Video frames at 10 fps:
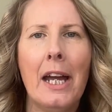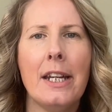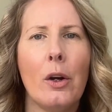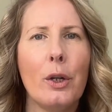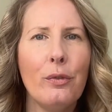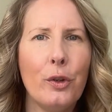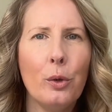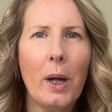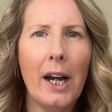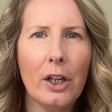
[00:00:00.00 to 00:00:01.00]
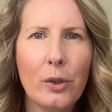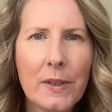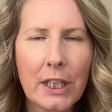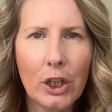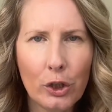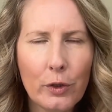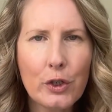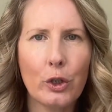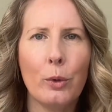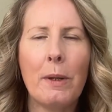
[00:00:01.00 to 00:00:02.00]
Now, if you are using
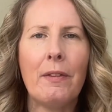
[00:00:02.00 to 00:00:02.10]
YouTube,